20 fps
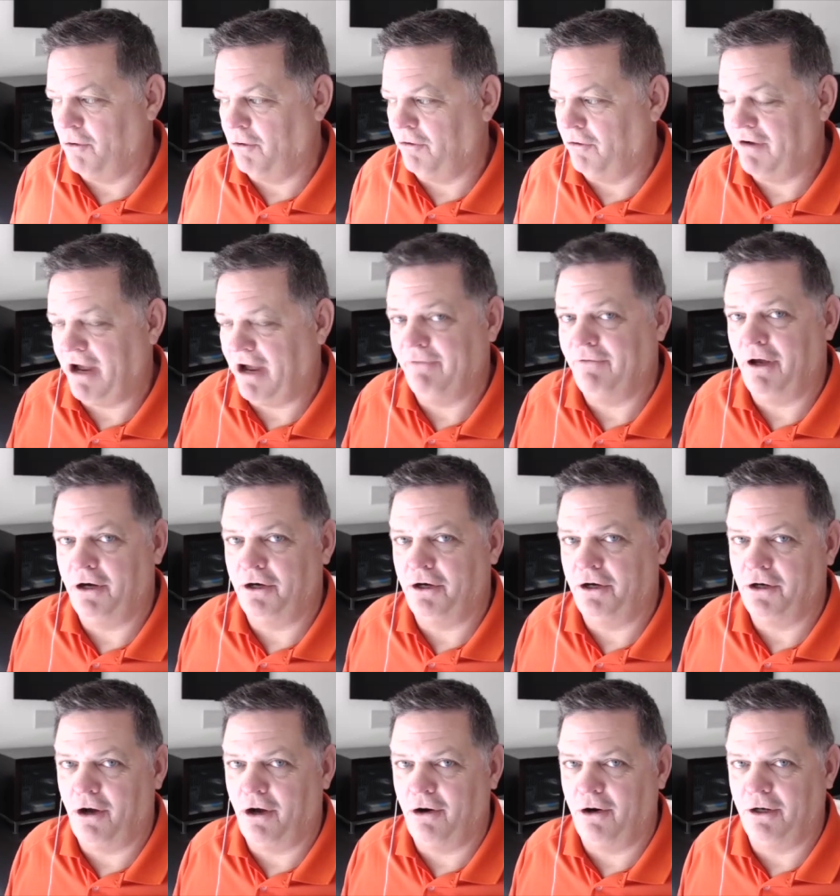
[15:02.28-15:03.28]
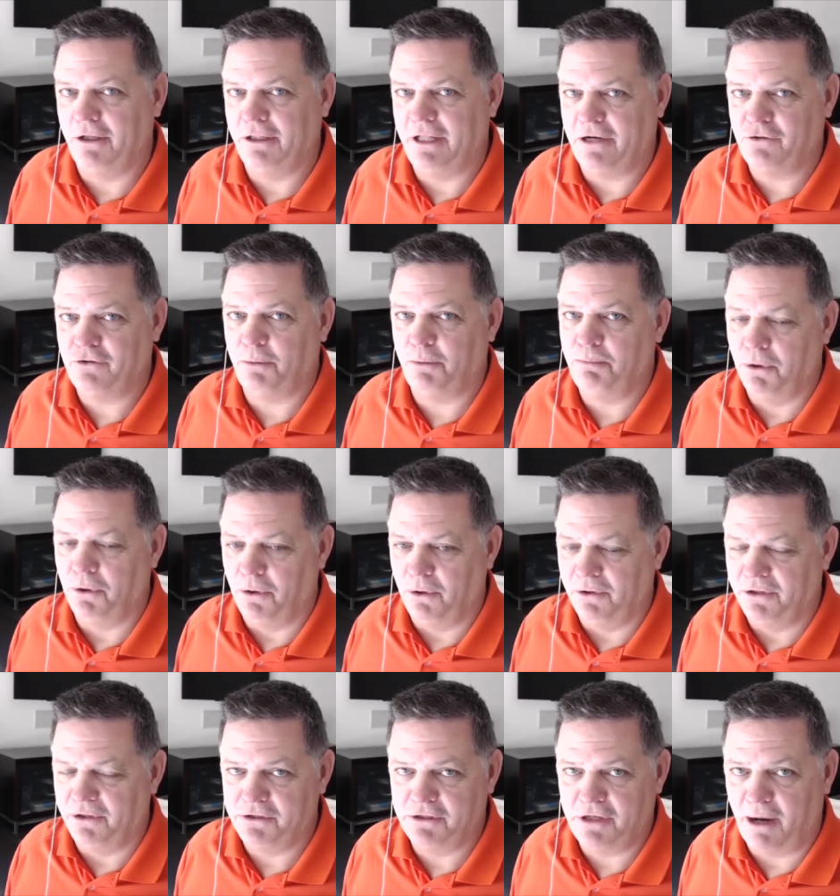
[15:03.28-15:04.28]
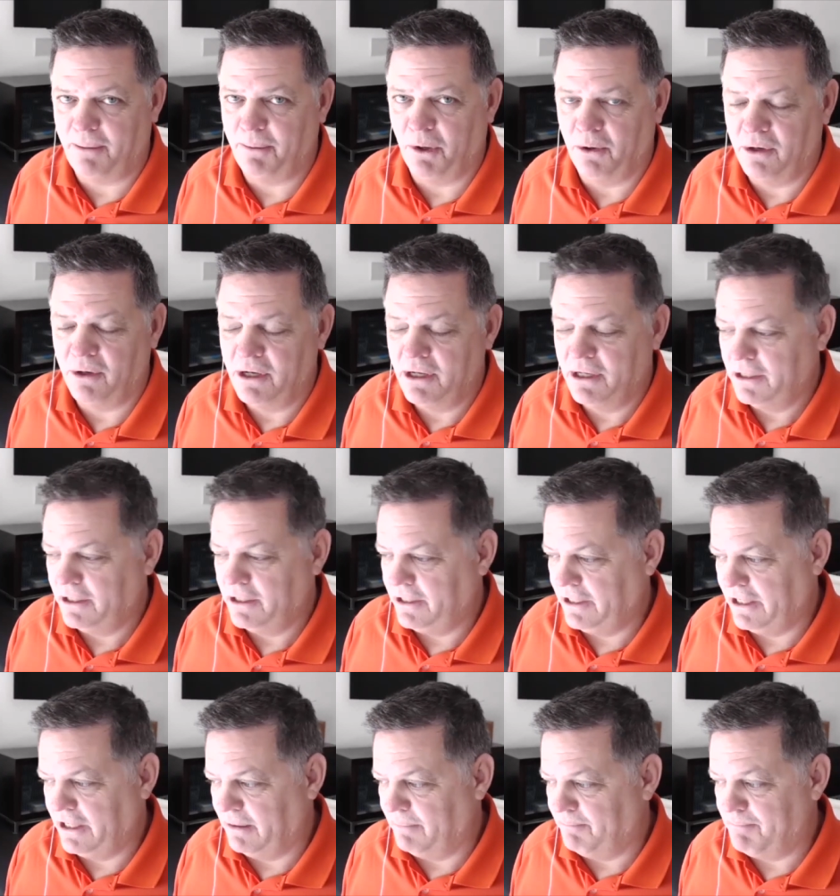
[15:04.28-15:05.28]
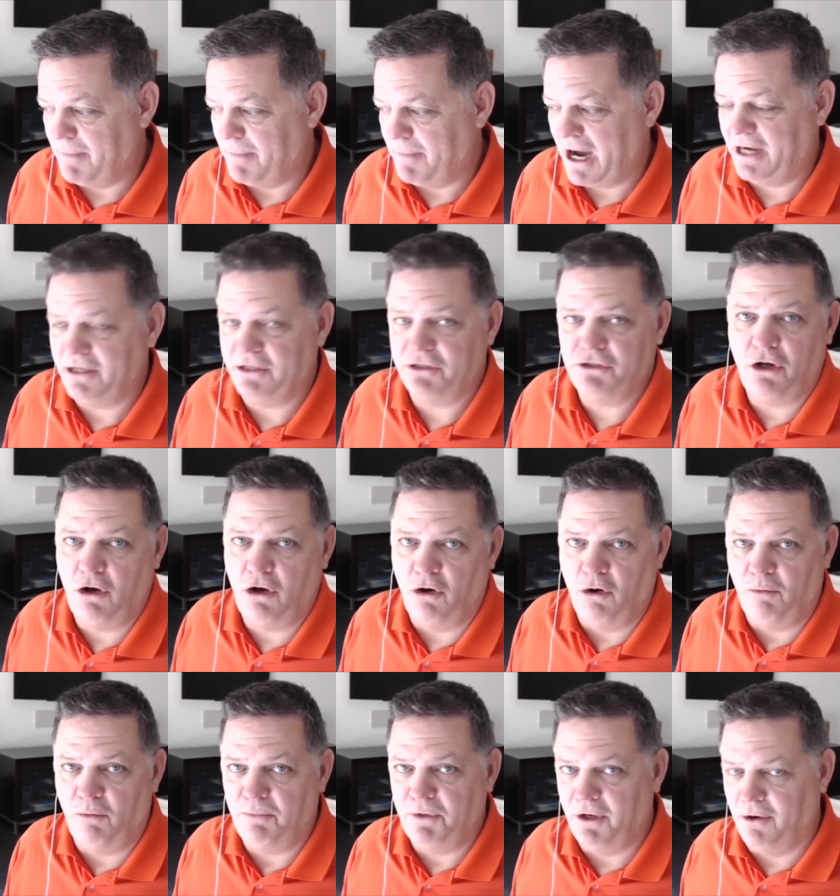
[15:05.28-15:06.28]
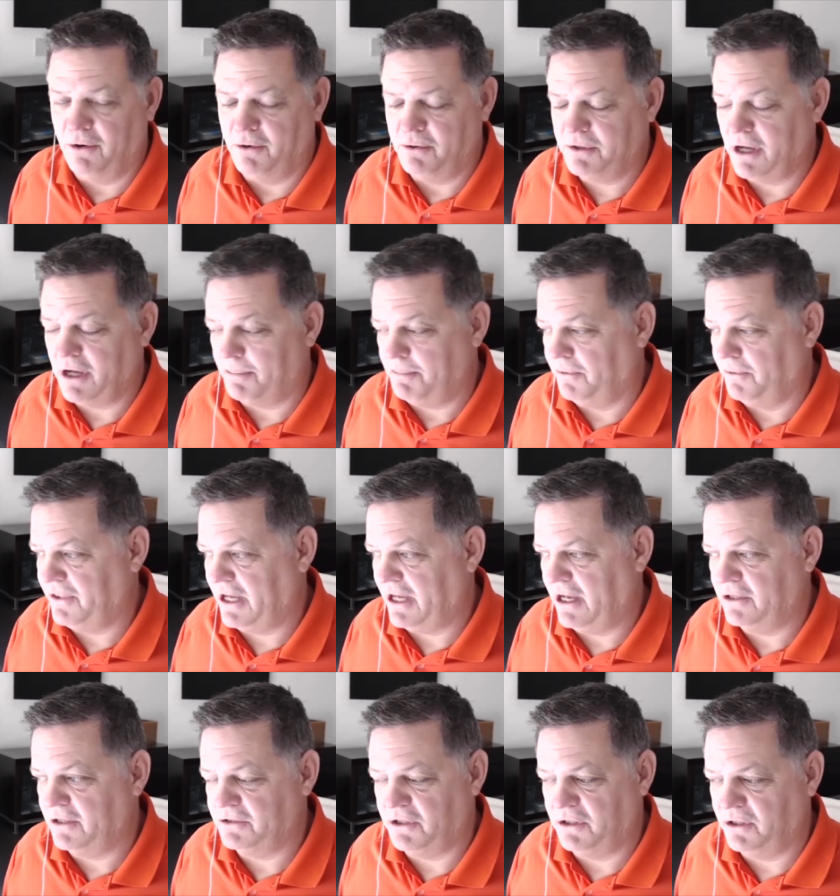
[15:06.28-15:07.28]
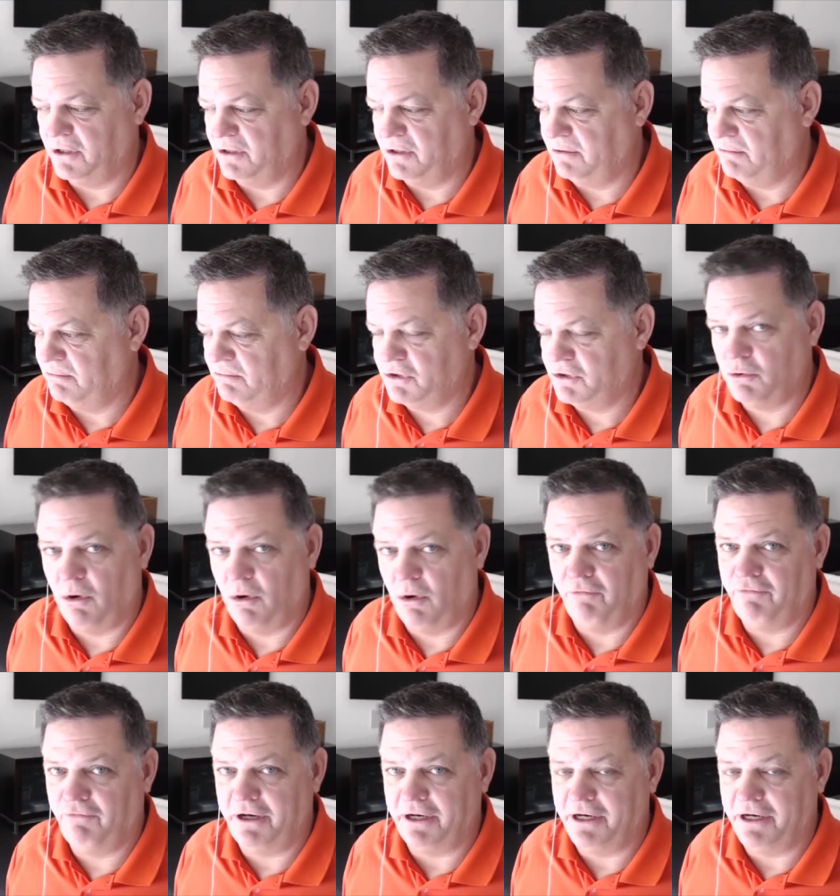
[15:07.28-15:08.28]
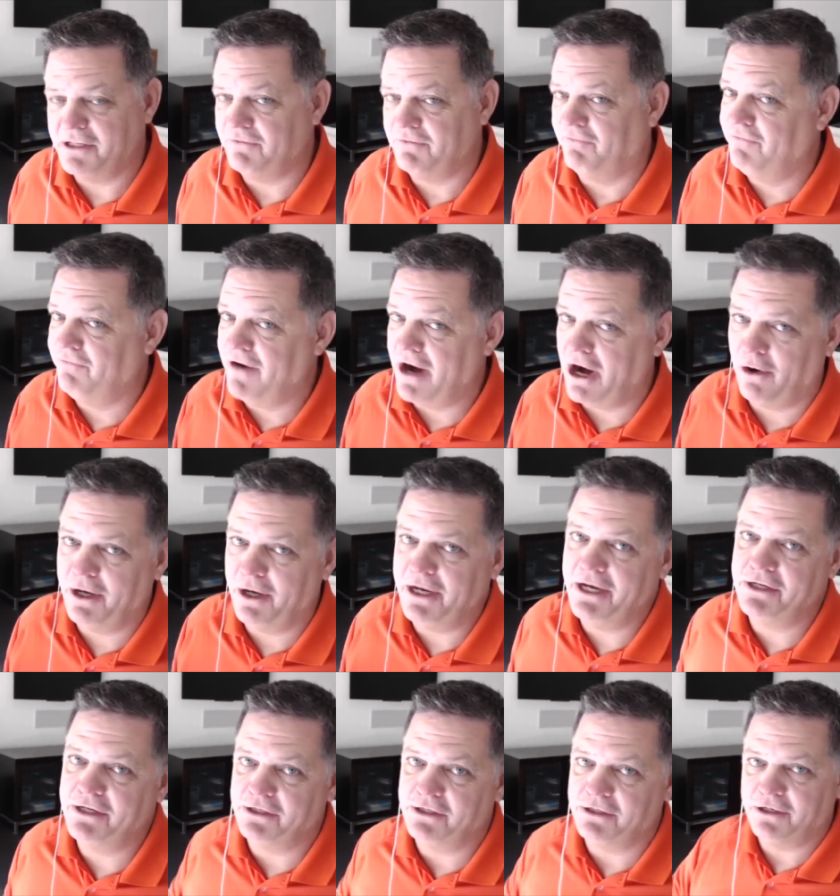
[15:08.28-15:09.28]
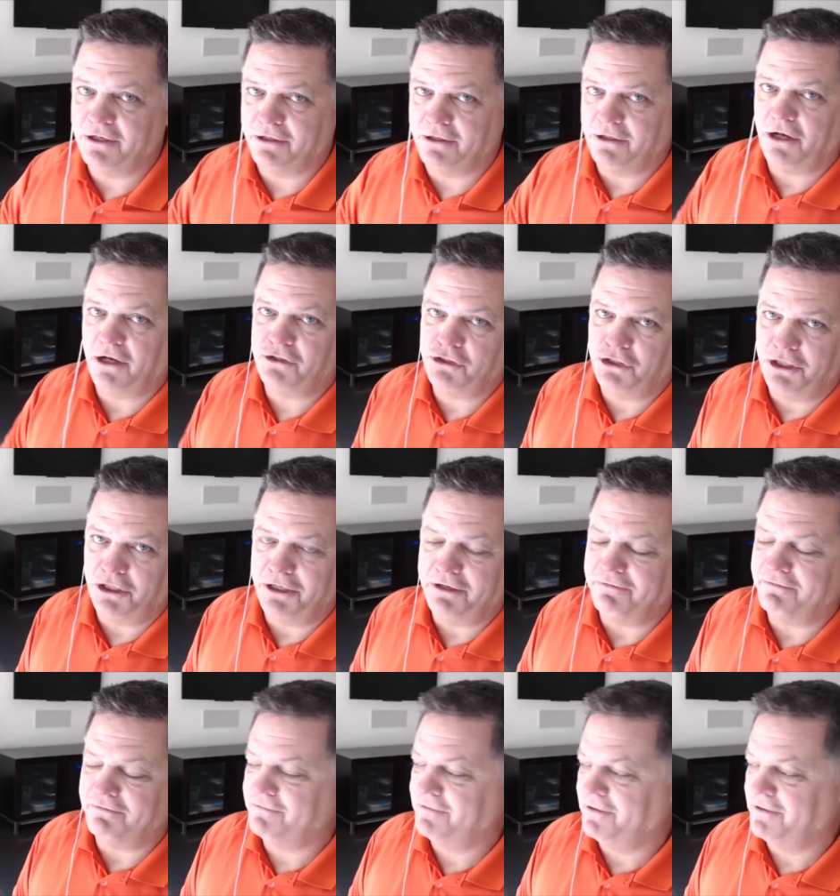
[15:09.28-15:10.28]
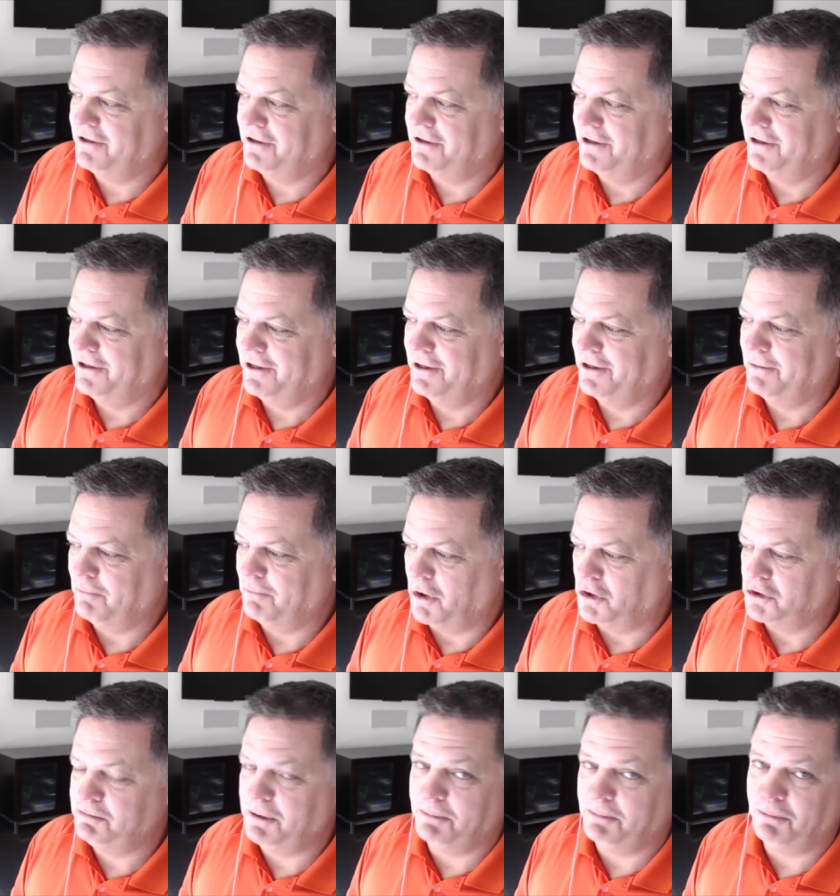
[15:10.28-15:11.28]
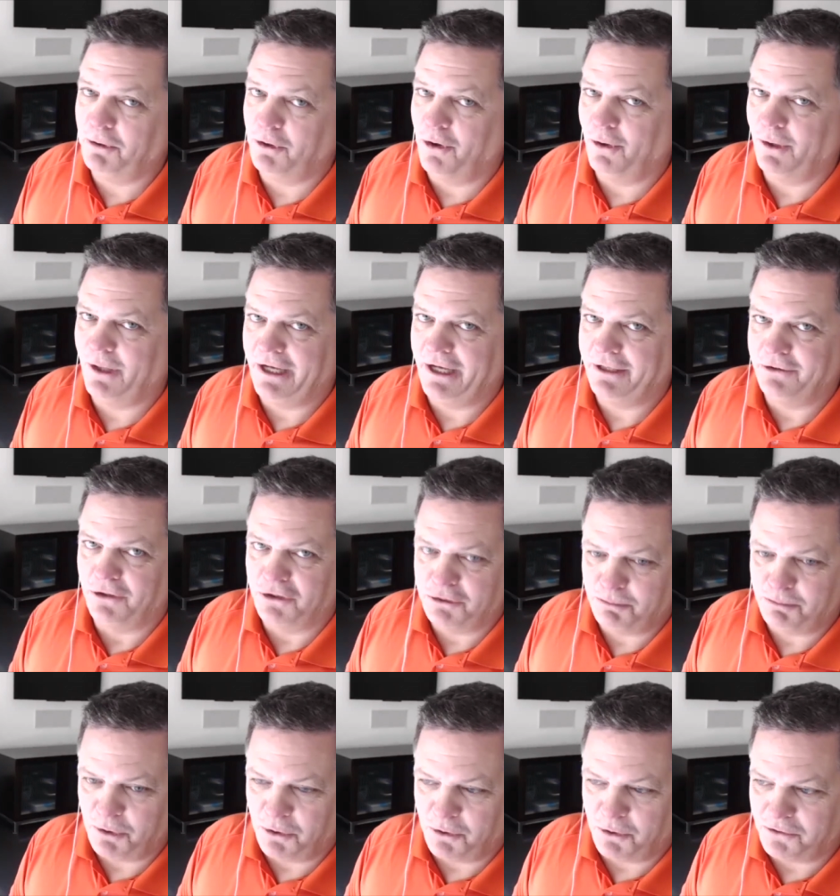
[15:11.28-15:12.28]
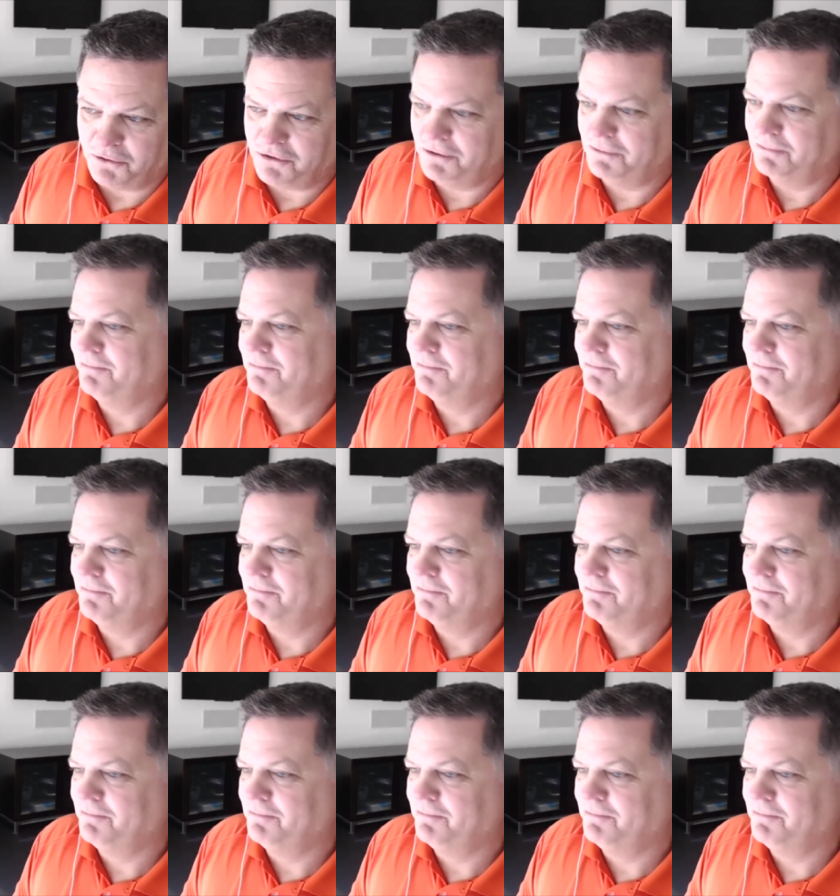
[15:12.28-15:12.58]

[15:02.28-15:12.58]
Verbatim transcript: or five hundred dollar electric bill in the summer in a modest home. You know, a couple thousand square feet. It's very easy to achieve. Most people don't like those bills.